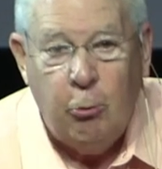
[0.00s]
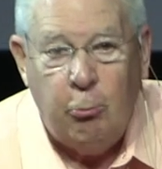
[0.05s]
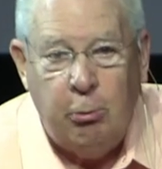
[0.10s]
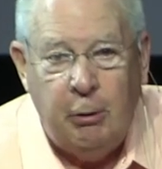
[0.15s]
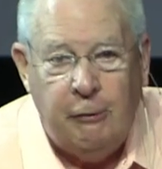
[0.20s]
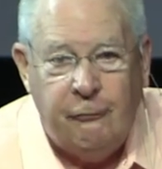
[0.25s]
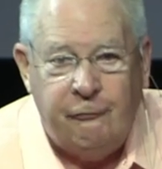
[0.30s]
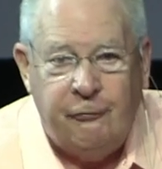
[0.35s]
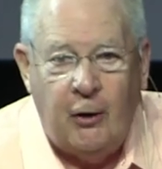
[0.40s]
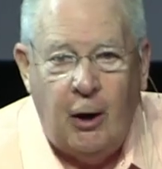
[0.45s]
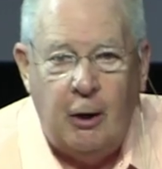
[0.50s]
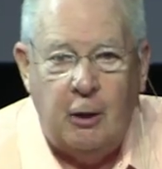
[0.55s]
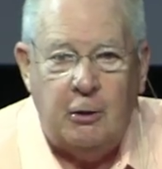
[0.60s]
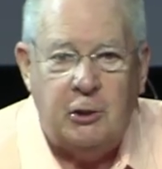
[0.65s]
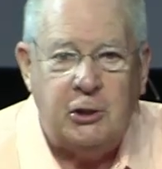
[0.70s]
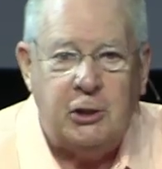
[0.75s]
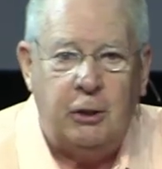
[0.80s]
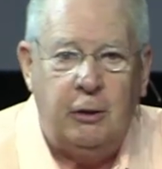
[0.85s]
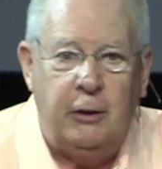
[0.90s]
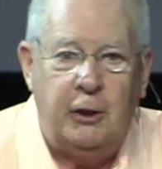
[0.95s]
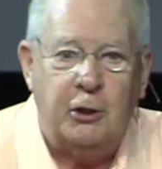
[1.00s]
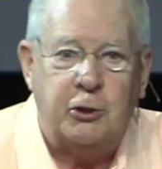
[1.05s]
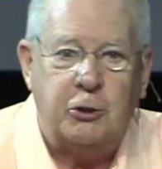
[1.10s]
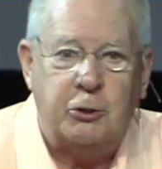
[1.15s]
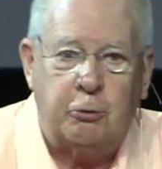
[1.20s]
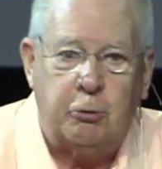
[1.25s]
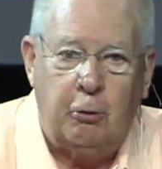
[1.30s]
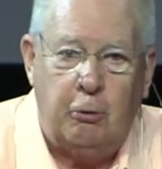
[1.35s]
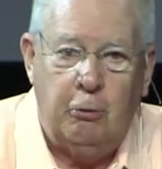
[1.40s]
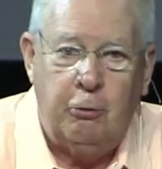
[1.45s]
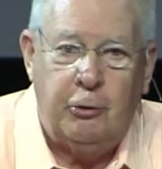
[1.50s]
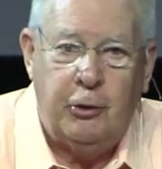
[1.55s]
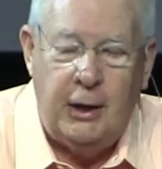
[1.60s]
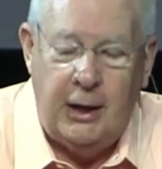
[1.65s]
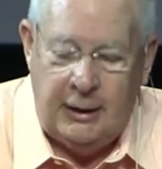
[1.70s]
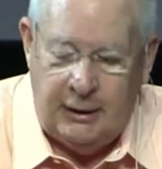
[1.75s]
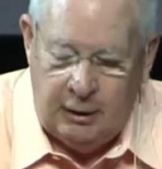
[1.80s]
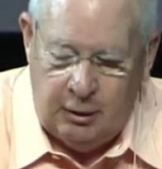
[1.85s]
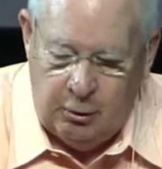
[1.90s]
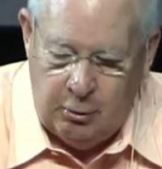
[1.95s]
refers to this truth
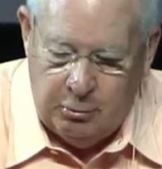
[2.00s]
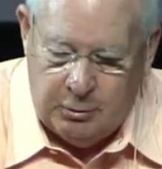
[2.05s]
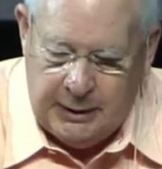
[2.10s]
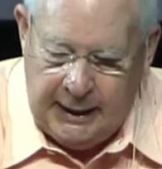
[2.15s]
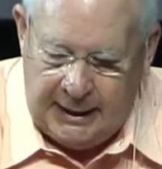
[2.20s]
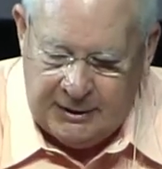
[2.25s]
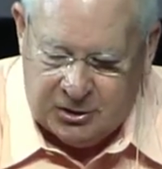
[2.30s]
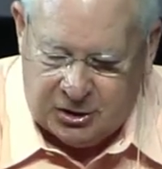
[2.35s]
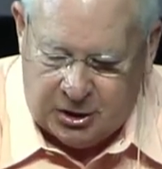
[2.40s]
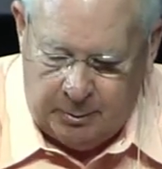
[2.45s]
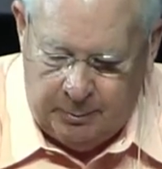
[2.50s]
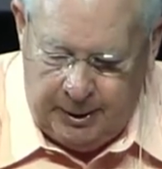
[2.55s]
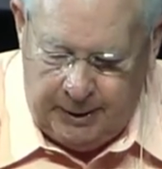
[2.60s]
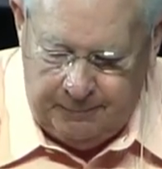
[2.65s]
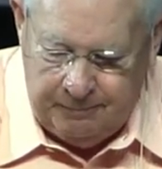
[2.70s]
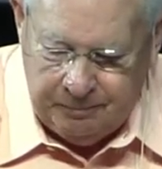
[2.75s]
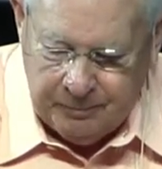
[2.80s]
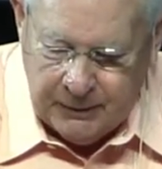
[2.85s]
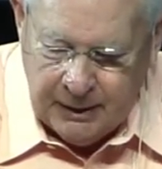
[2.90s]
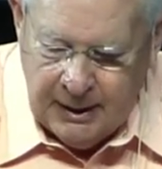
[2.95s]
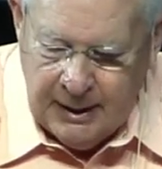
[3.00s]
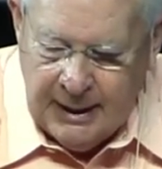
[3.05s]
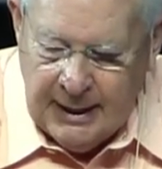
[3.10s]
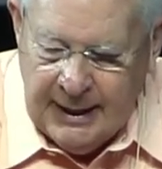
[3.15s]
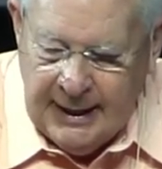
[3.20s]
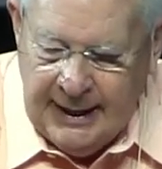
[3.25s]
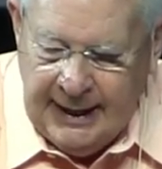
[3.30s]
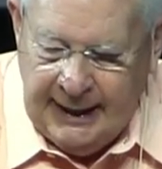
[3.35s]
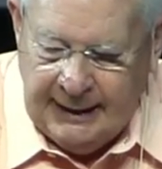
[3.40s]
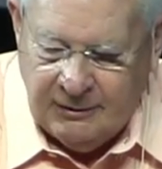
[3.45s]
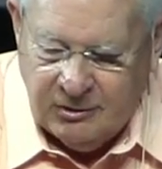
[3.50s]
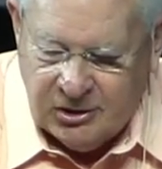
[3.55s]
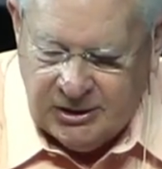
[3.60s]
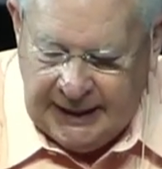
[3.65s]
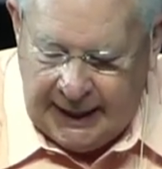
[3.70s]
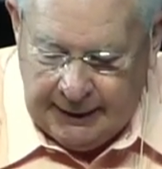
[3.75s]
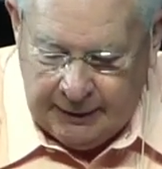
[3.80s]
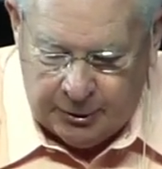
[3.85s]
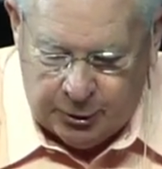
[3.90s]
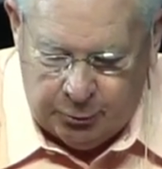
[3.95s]
in the New Testament in
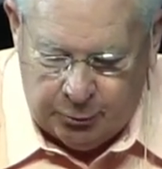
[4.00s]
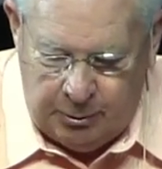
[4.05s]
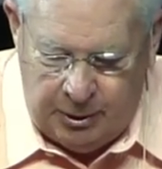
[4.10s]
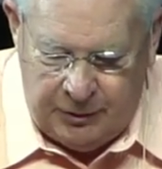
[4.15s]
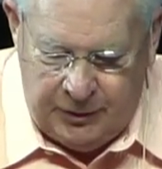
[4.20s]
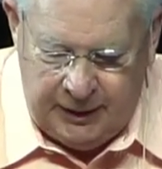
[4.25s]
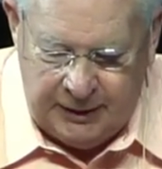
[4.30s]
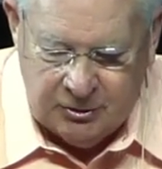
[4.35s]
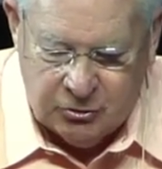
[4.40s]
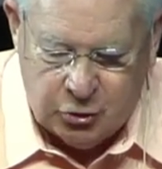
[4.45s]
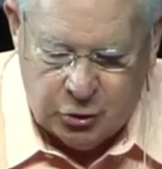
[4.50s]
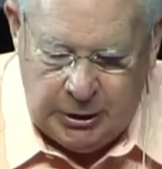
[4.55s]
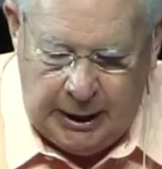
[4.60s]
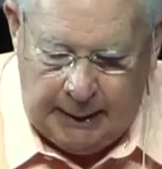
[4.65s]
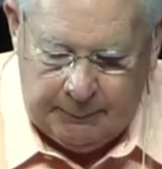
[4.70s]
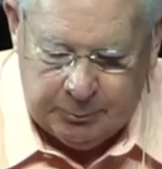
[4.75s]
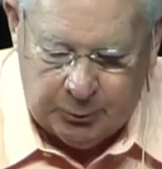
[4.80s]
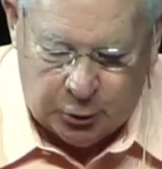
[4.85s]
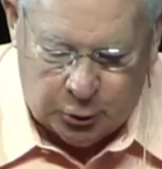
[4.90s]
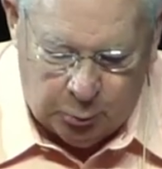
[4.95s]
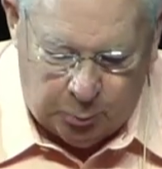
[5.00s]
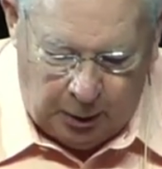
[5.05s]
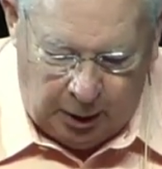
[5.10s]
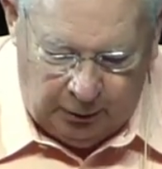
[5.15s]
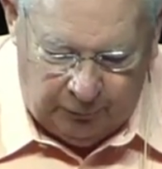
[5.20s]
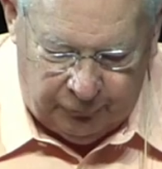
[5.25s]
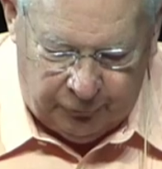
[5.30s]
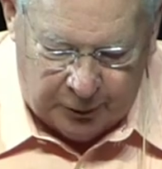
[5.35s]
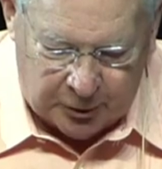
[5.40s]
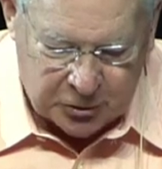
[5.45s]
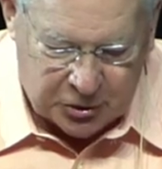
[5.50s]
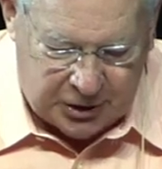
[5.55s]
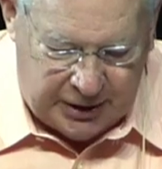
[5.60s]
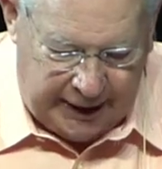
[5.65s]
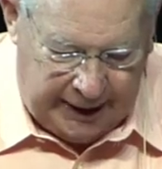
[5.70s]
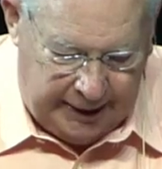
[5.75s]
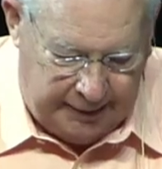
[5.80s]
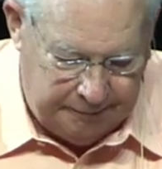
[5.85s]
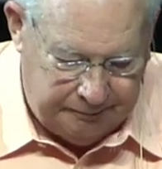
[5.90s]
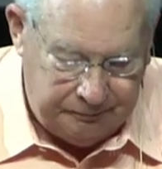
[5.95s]
2 Corinthians chapter 12 verse
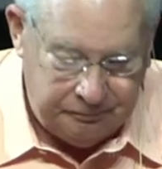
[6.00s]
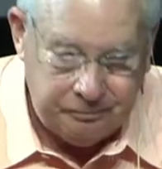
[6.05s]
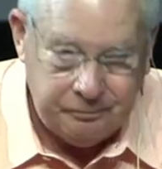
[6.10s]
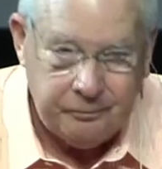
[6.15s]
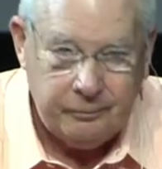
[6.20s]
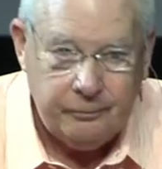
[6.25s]
10.